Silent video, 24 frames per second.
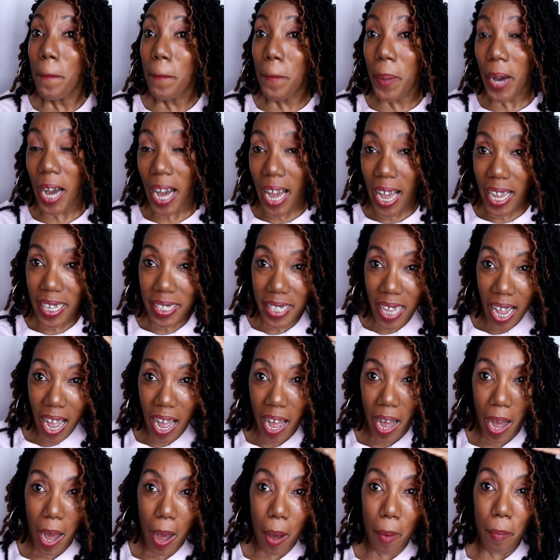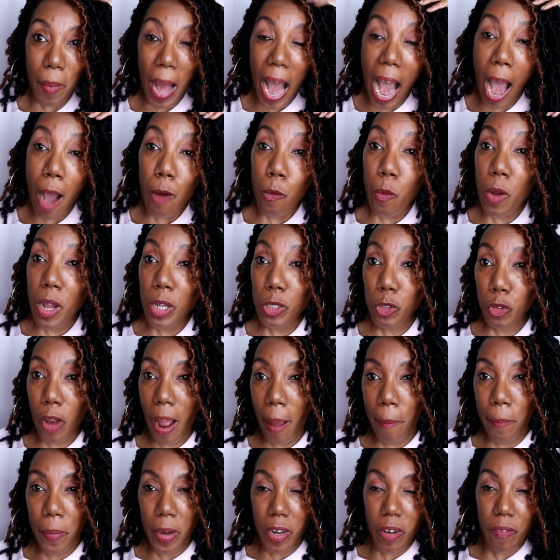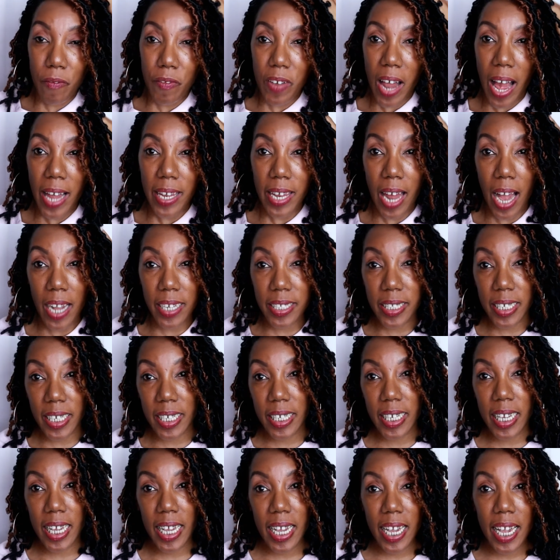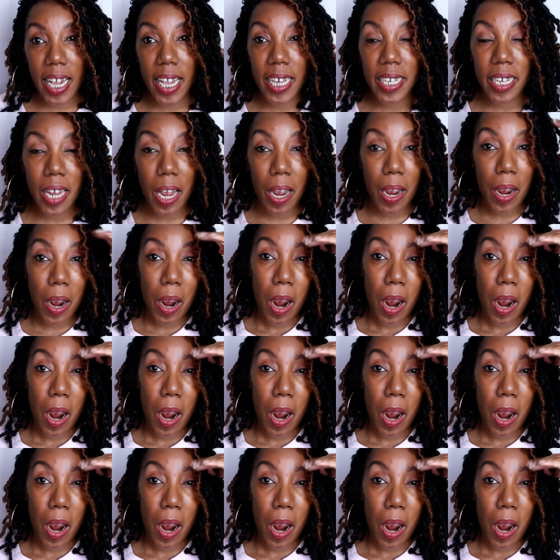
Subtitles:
But I will try butterfly locks again.